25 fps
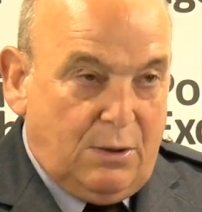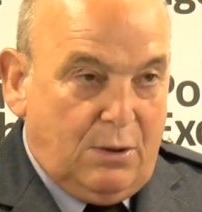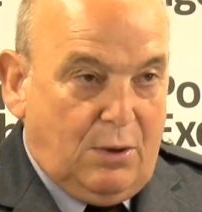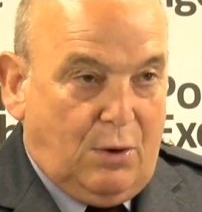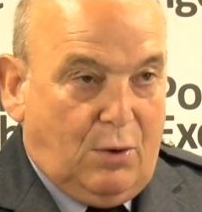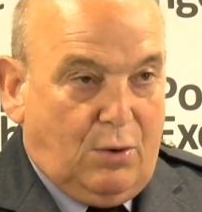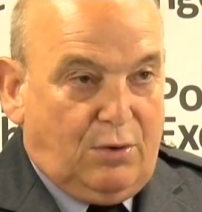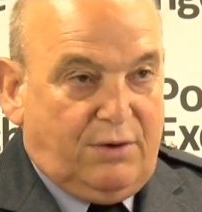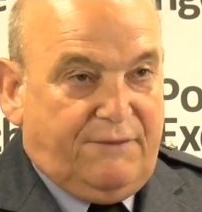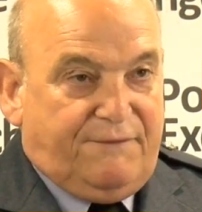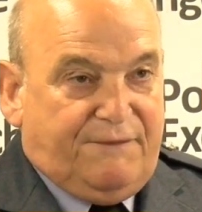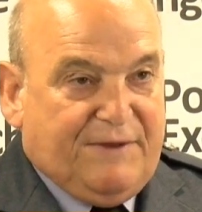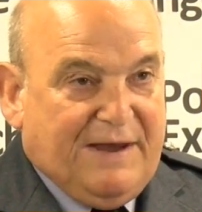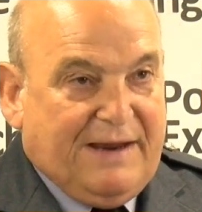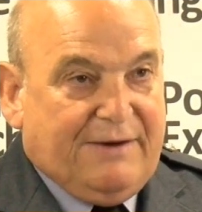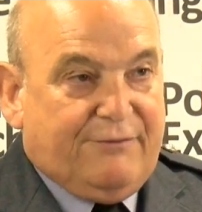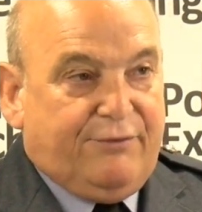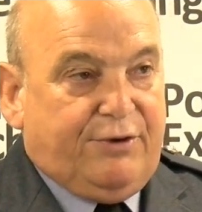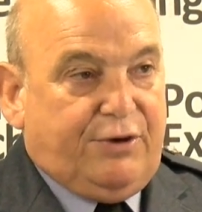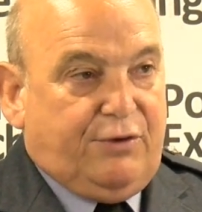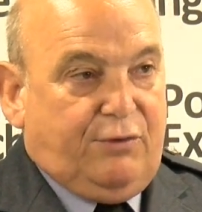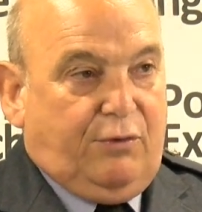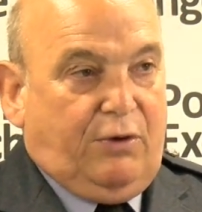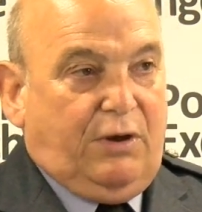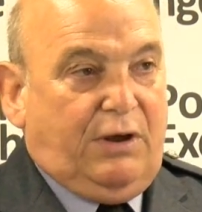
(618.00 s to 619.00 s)
All of that
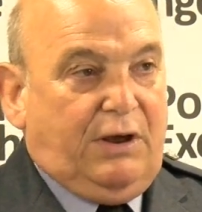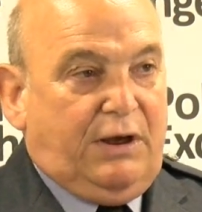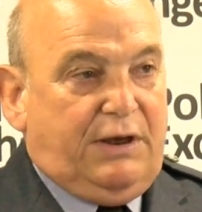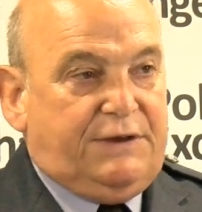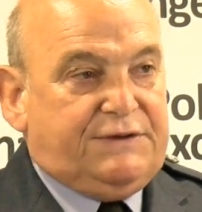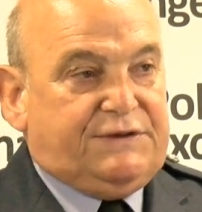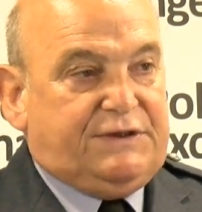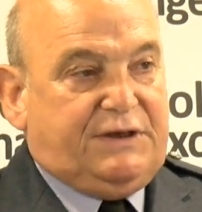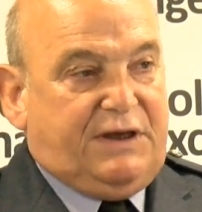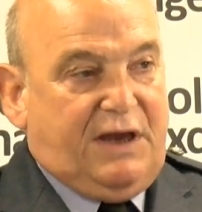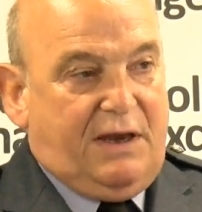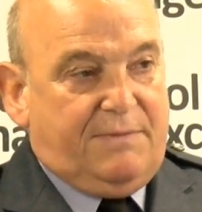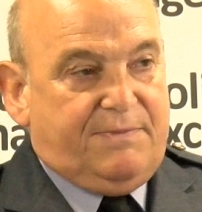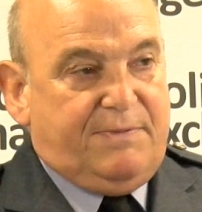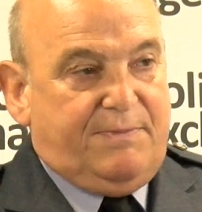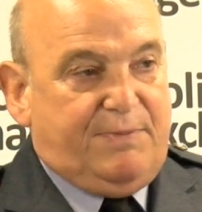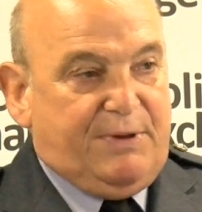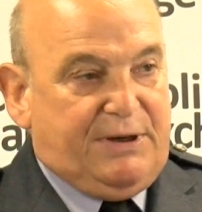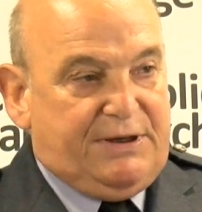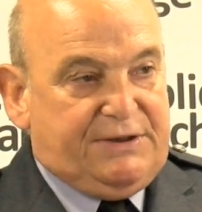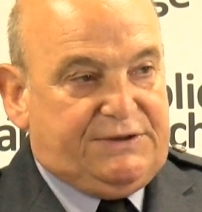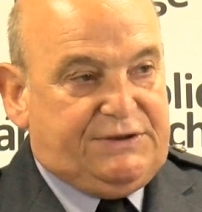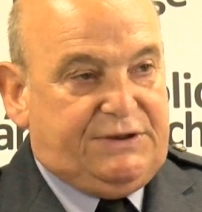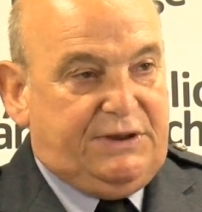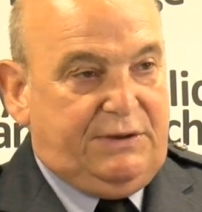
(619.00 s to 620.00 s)
requires a
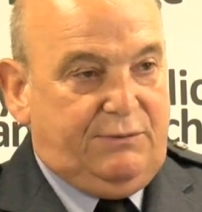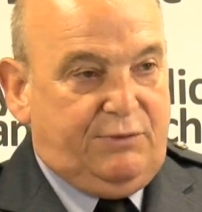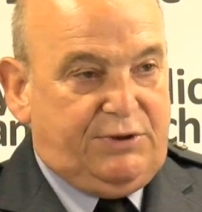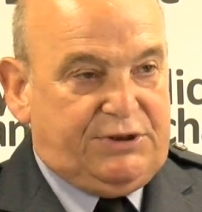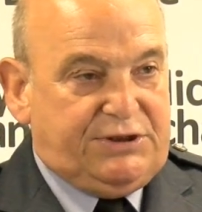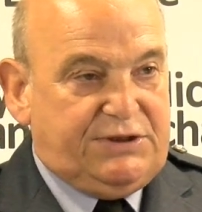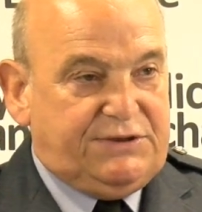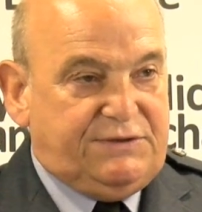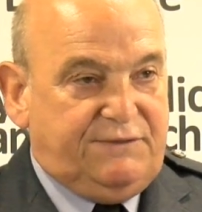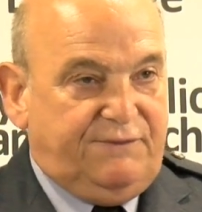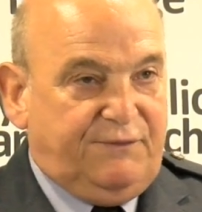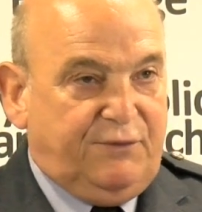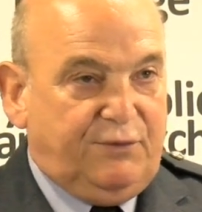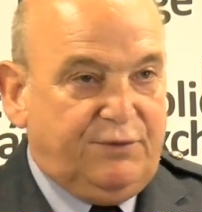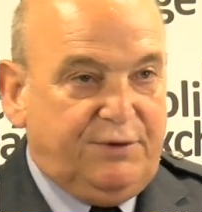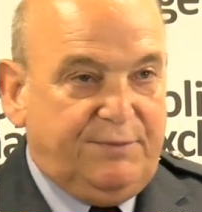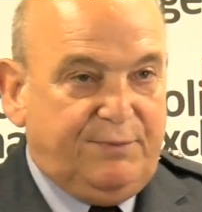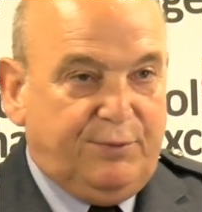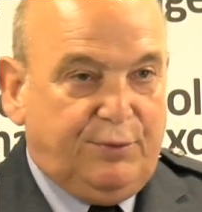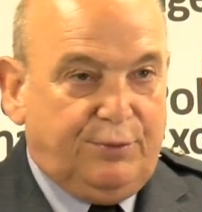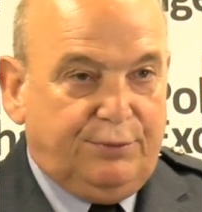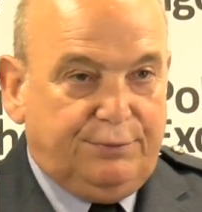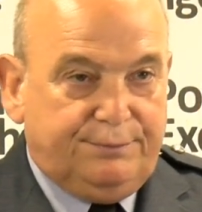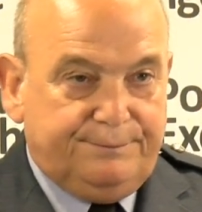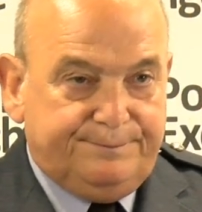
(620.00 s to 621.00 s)
capability which is
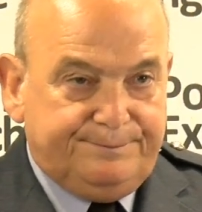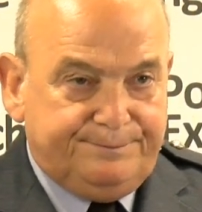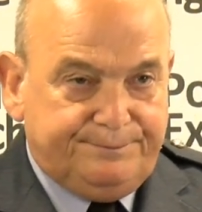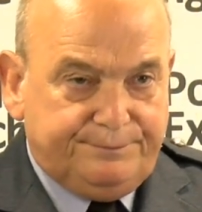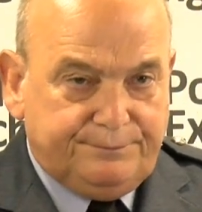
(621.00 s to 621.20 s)
affordable,